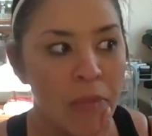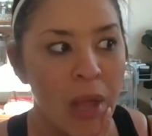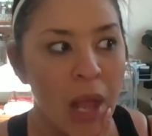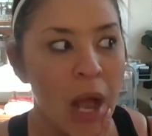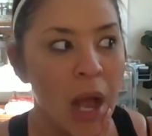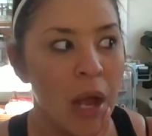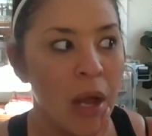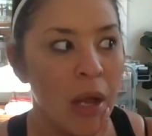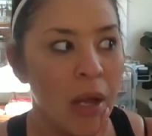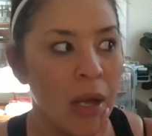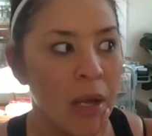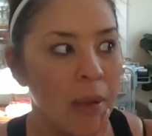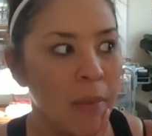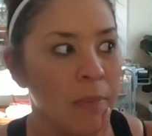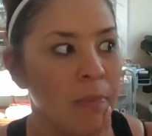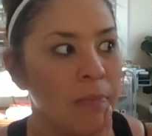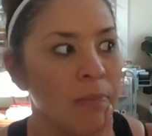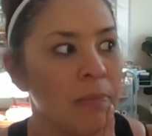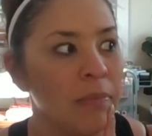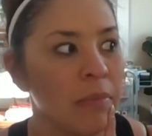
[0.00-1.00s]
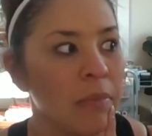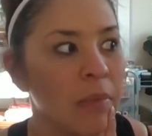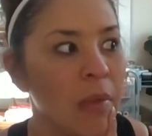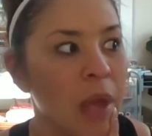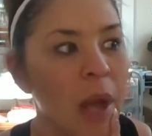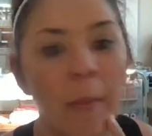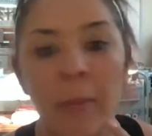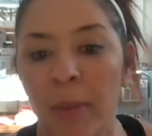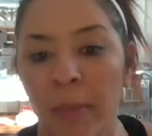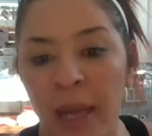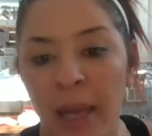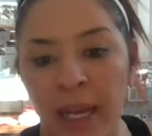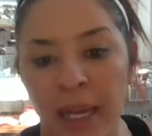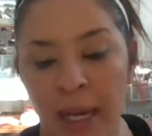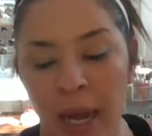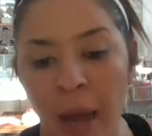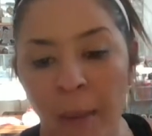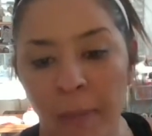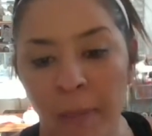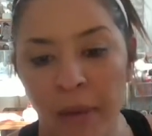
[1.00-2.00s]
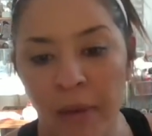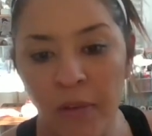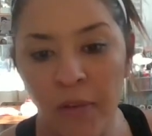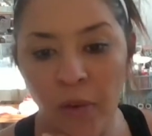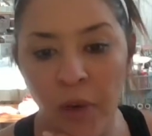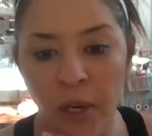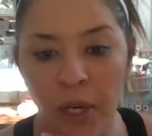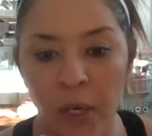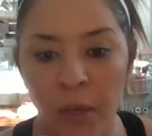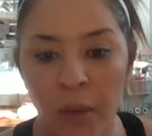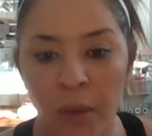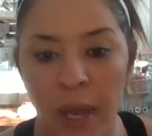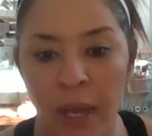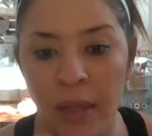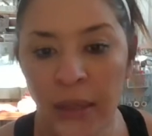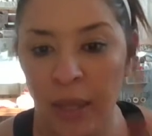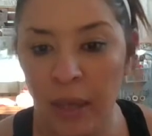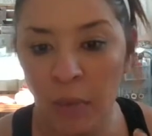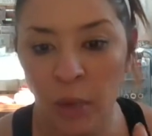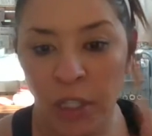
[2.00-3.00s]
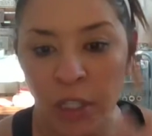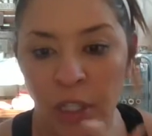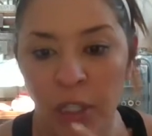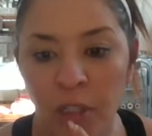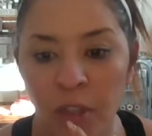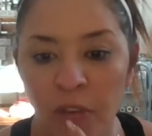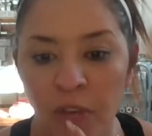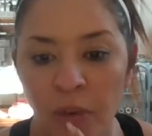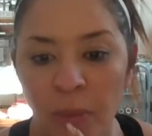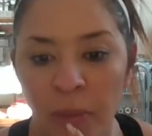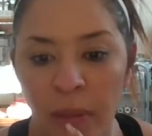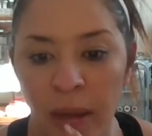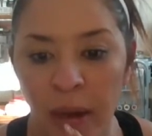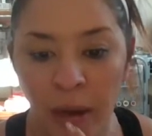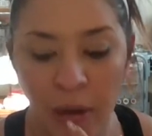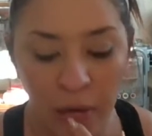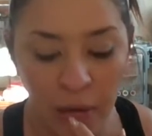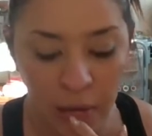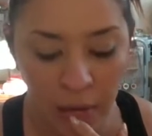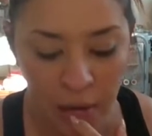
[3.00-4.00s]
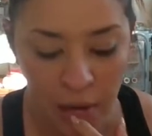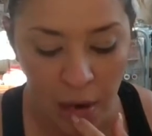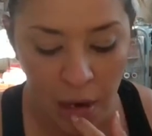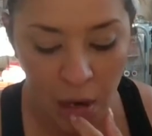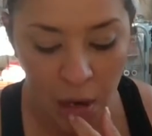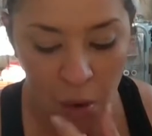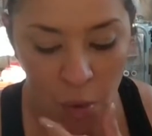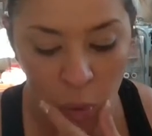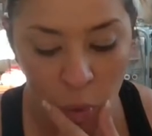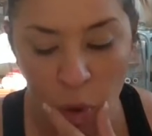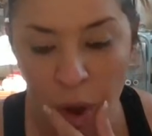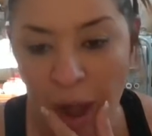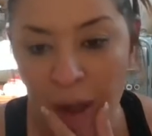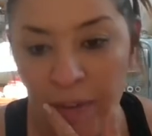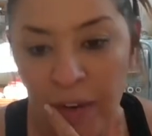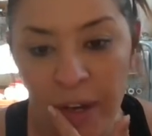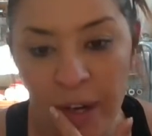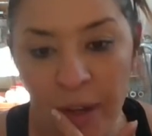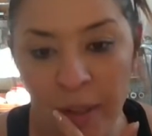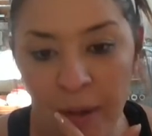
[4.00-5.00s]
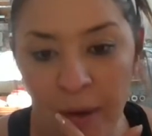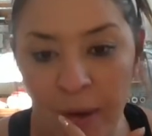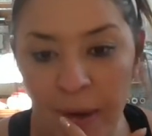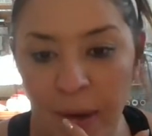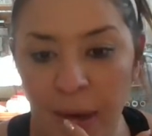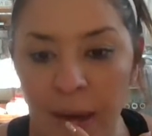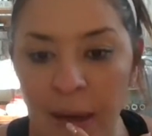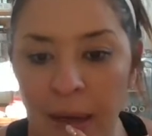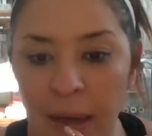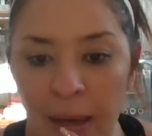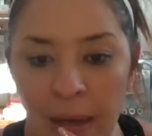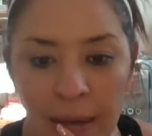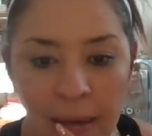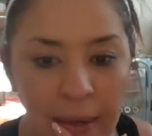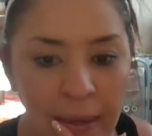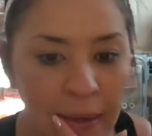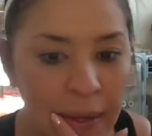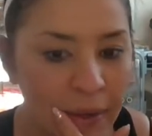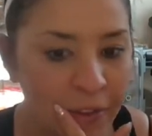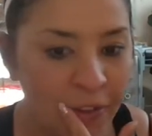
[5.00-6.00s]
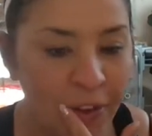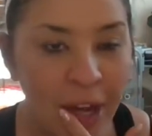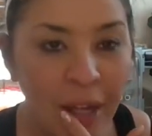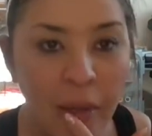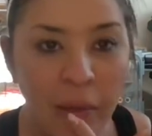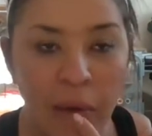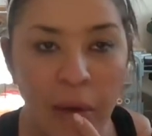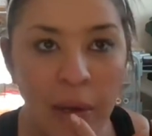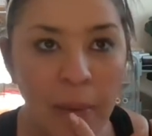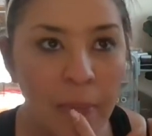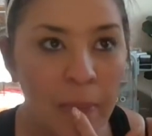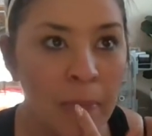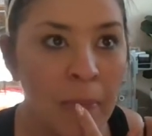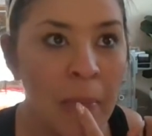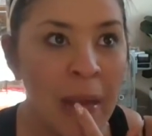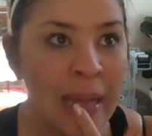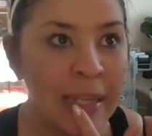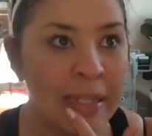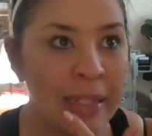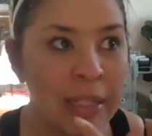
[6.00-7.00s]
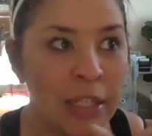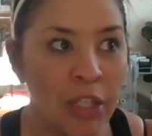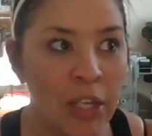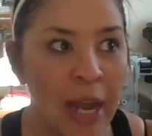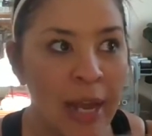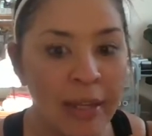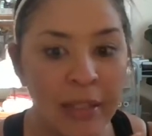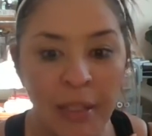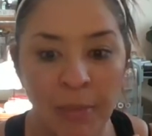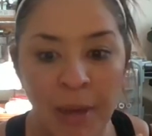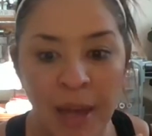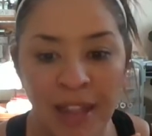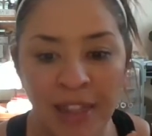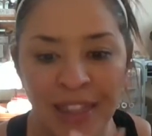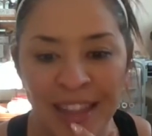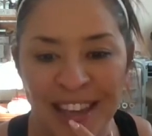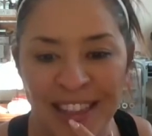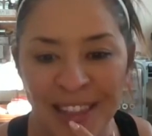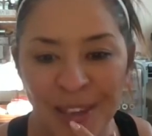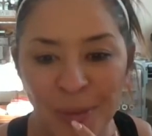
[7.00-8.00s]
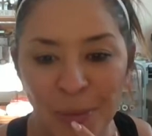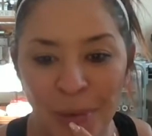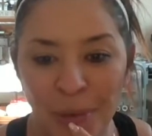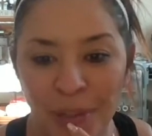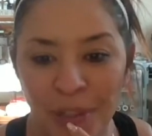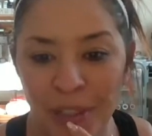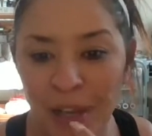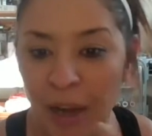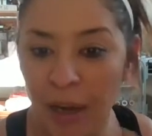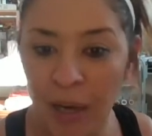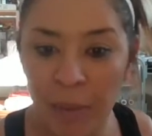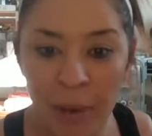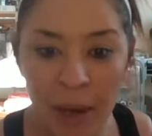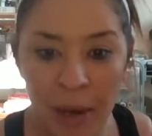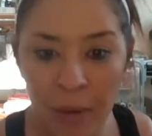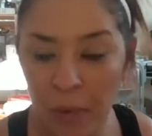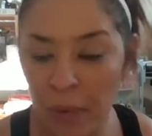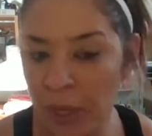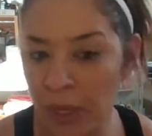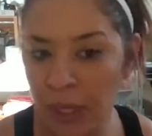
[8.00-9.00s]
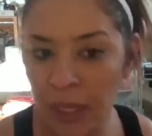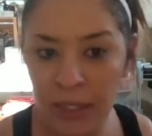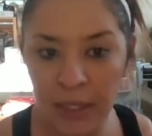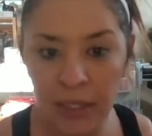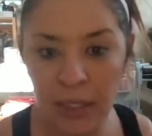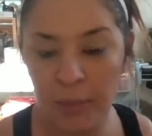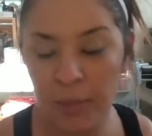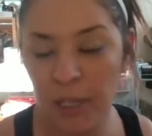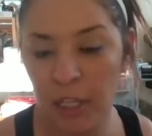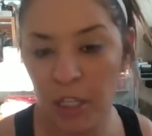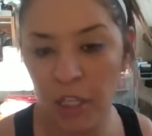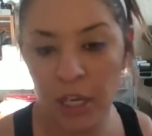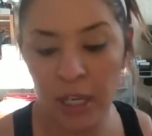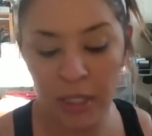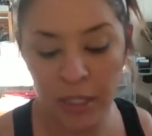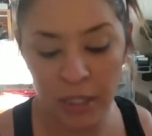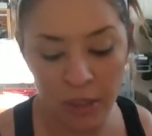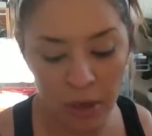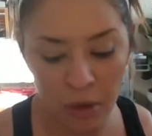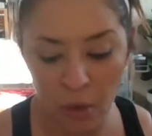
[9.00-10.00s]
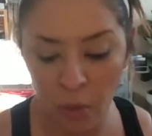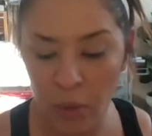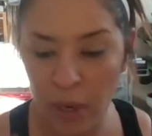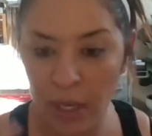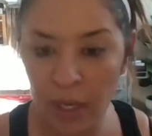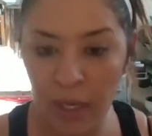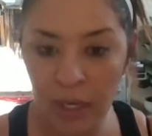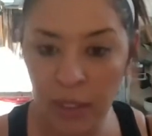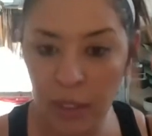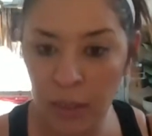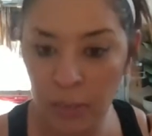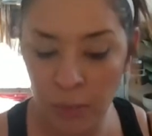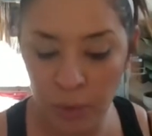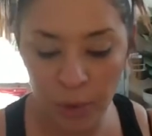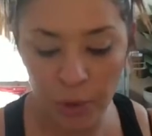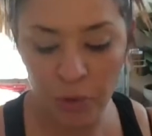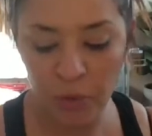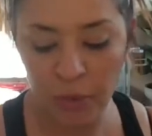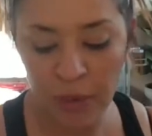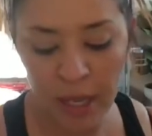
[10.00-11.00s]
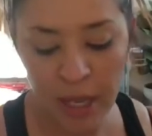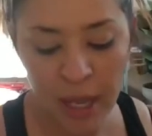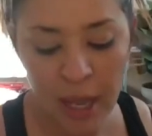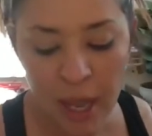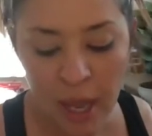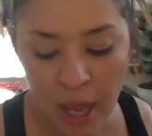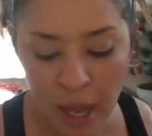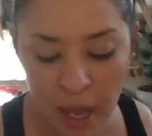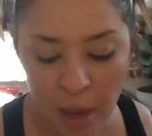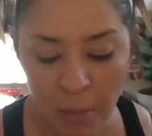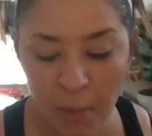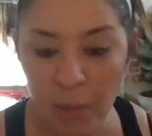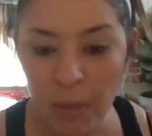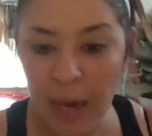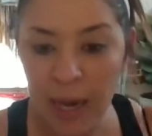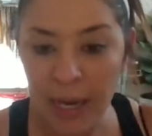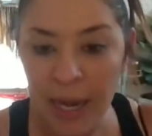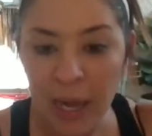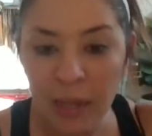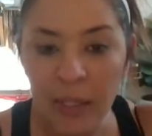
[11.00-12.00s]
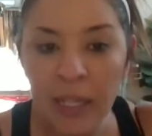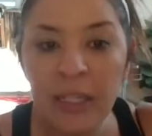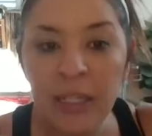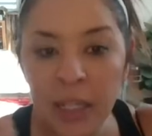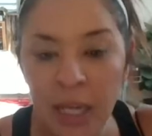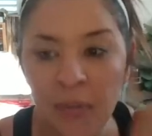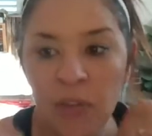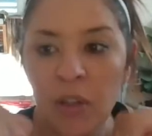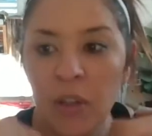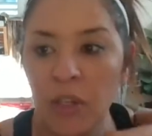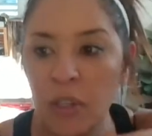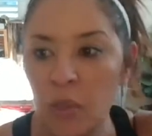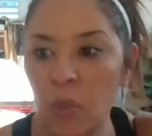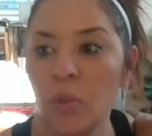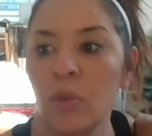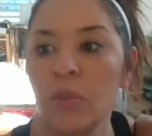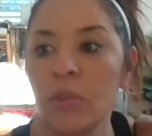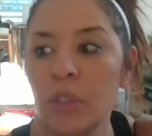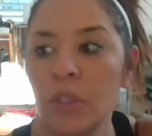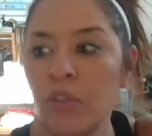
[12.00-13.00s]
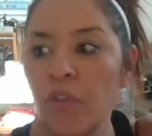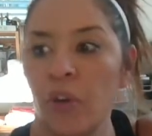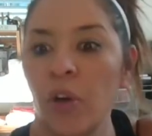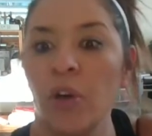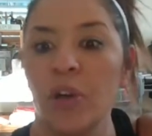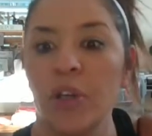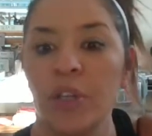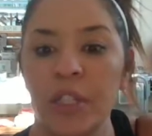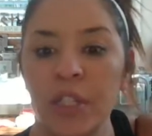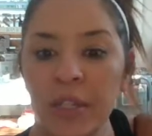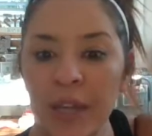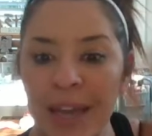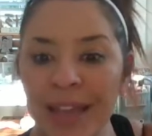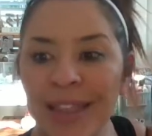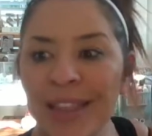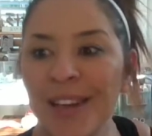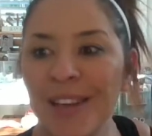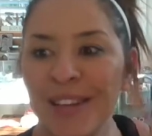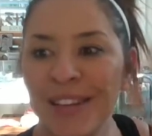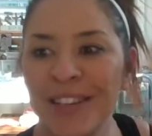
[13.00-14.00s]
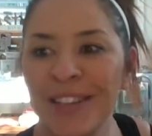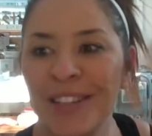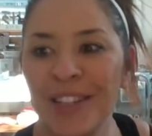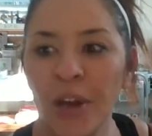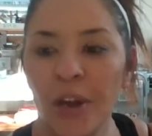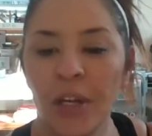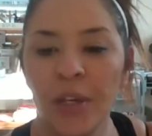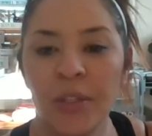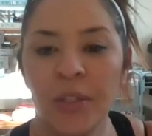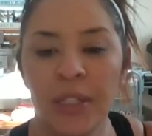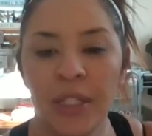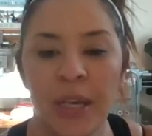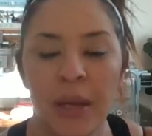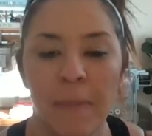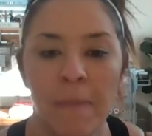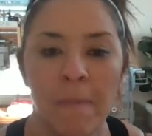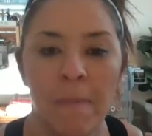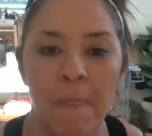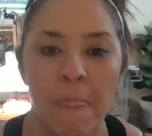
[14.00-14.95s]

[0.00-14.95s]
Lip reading: I'm going to make it happen for you. And then what you do from there, we'll have another follow-up message next month, and then we'll talk about what needs to be adjusted or what needs improvement. But right now, let's give you the tools first and then start using them.